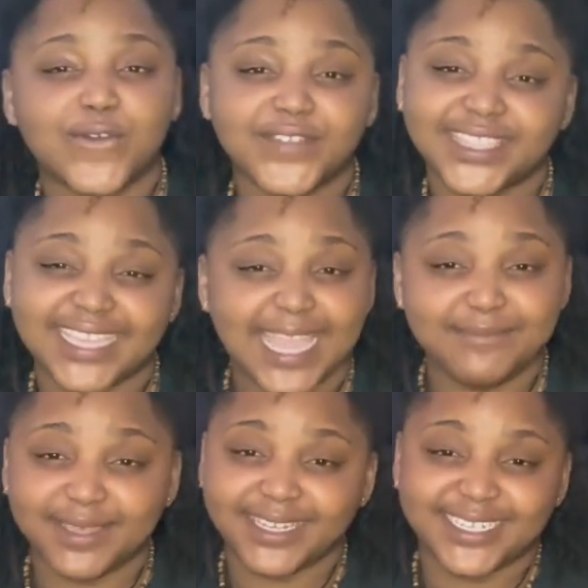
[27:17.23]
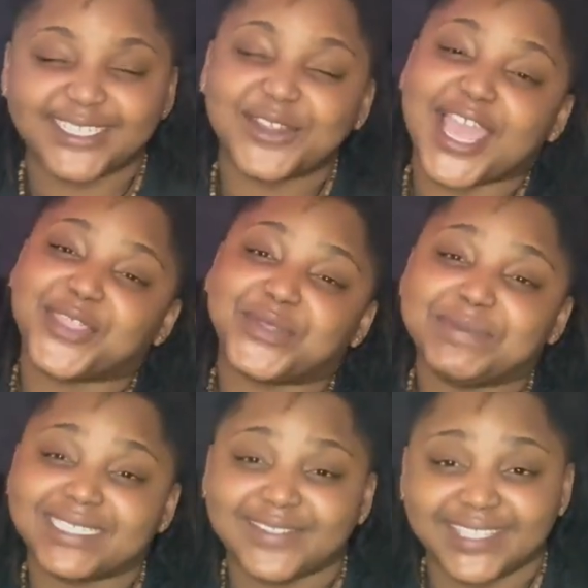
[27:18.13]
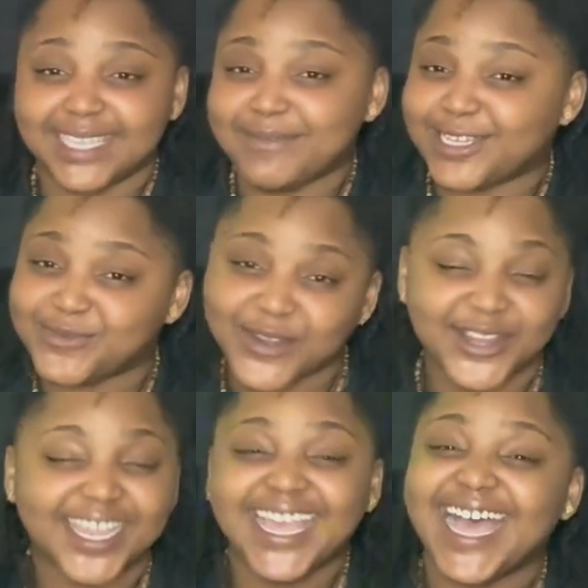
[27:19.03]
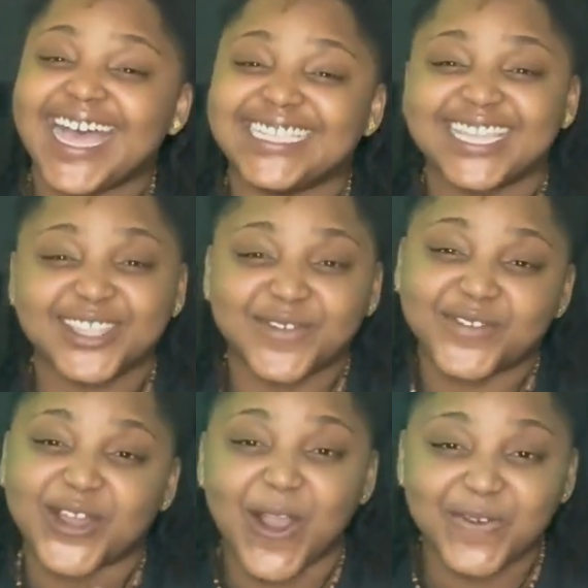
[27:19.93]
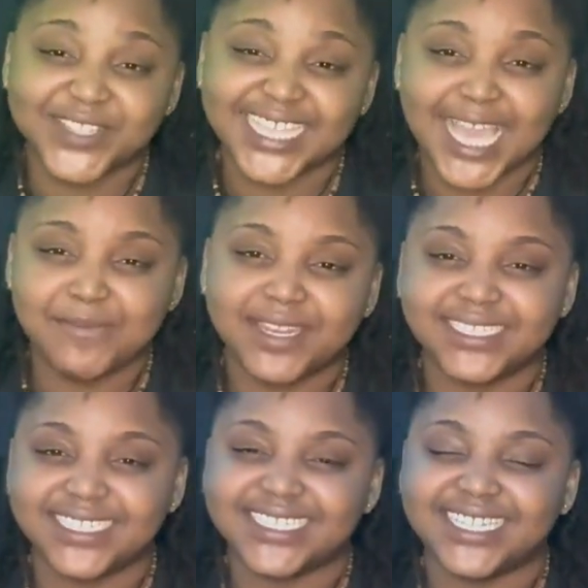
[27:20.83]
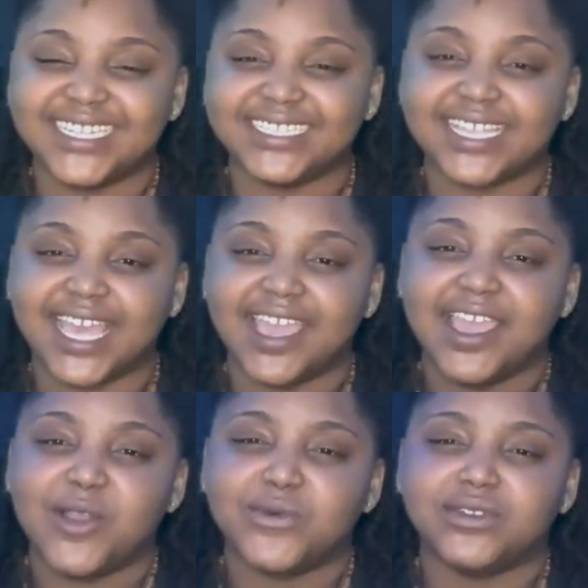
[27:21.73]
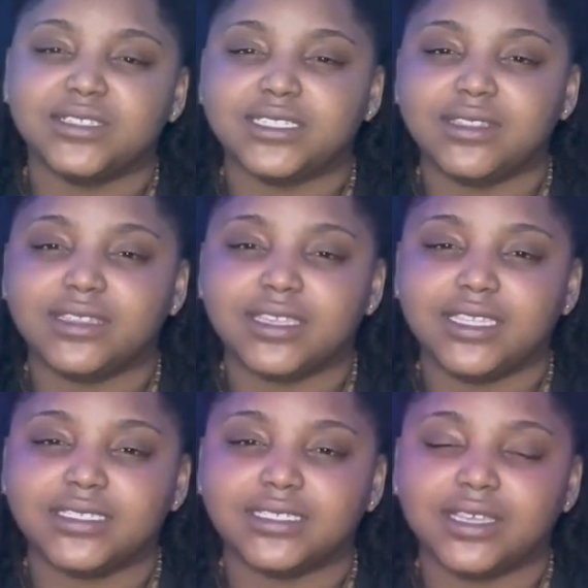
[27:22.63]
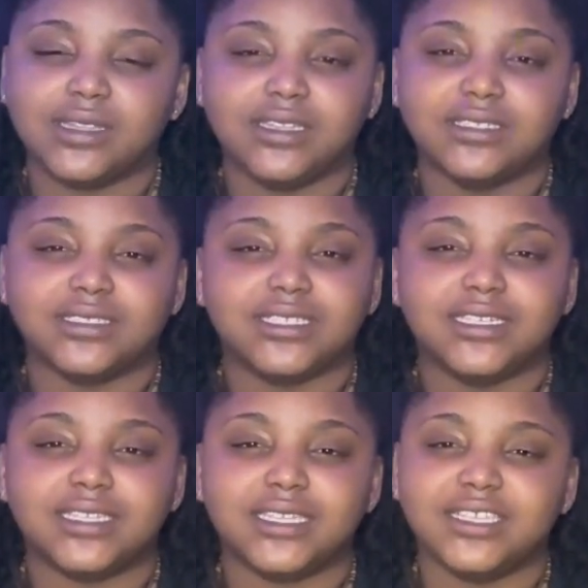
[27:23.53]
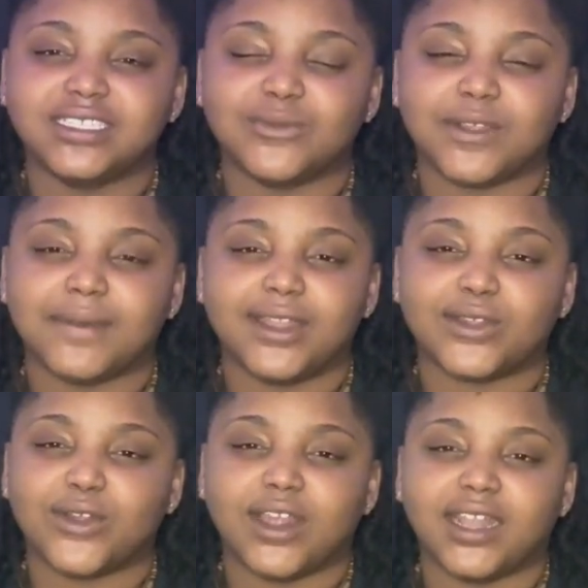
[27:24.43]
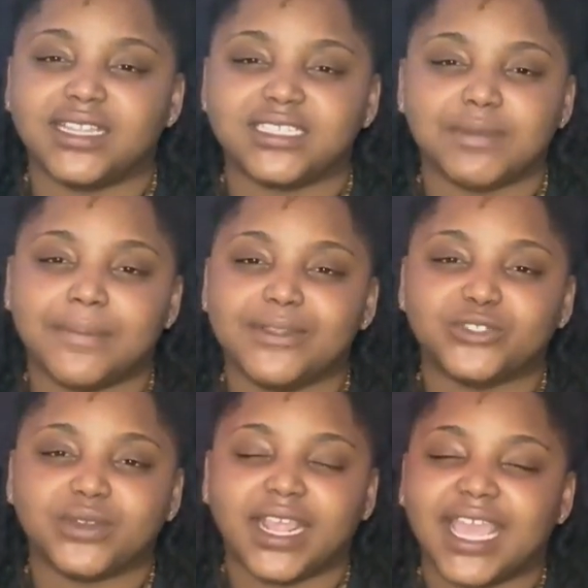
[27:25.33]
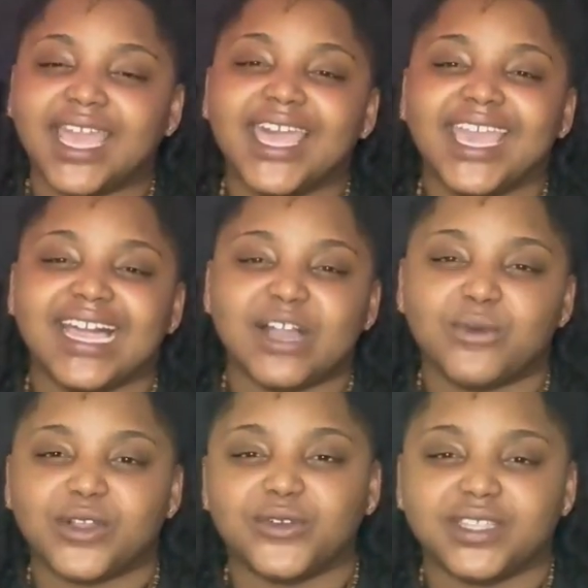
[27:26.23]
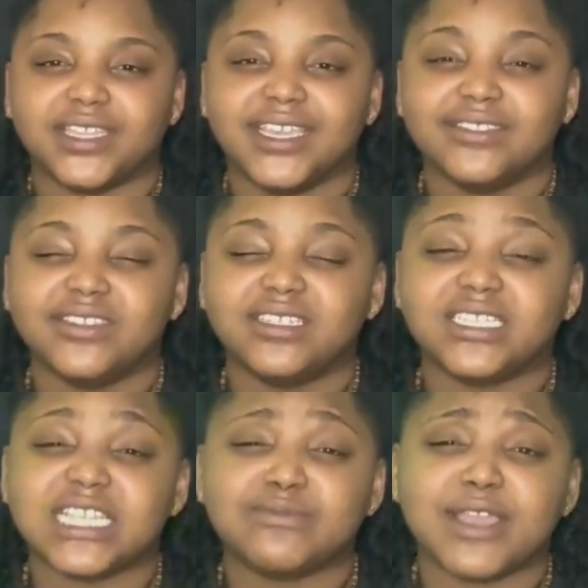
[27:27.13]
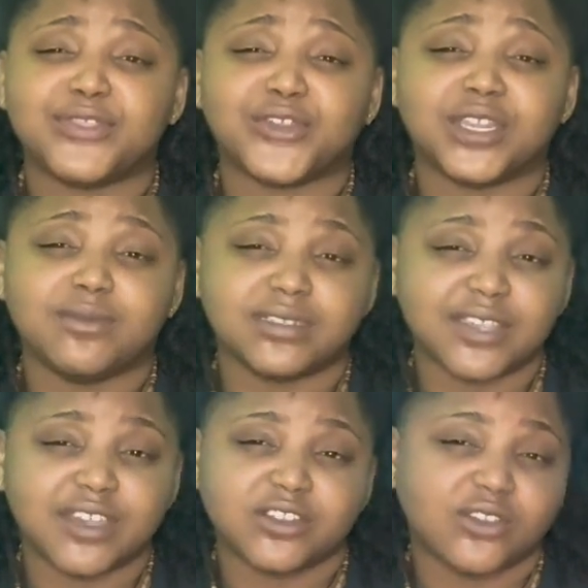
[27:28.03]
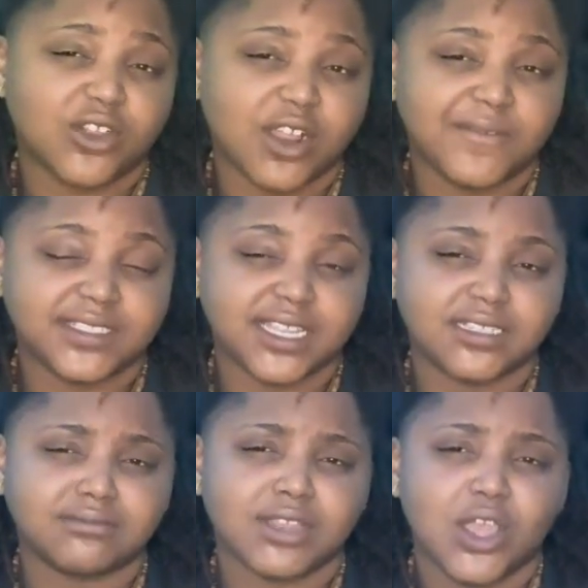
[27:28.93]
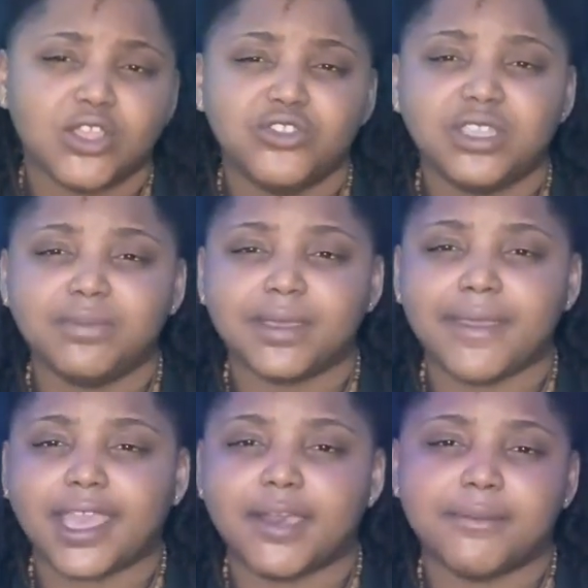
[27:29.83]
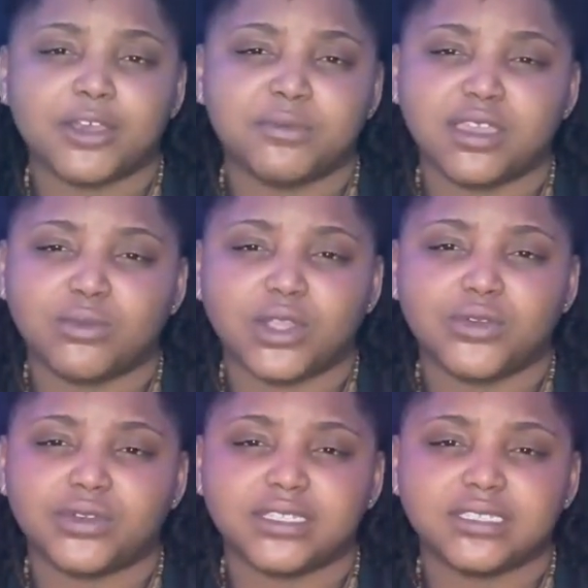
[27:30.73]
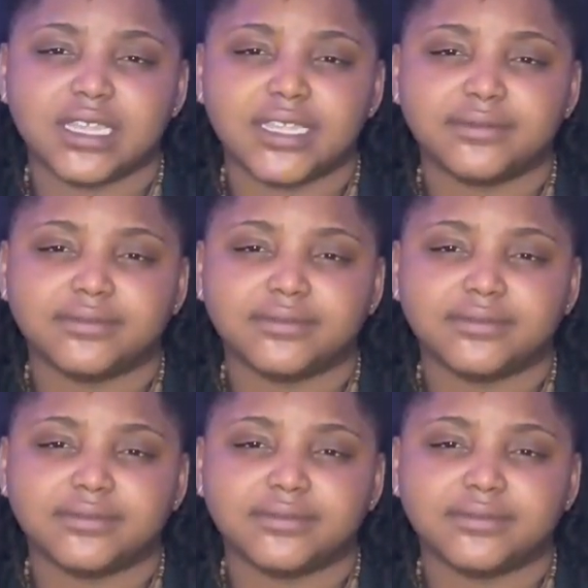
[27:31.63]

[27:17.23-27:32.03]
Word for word: 58 minutes. I only had three minutes left to get back to work. I sat there for the whole 58 minutes and this nigga said, well, just leave the keys, just leave the keys somewhere by the car and then send me a picture where they at and I can work on it. This nigga takes me back 30 minutes after I dropped the car and says, you can pick it back up. I'm not going to be able to work on it tonight.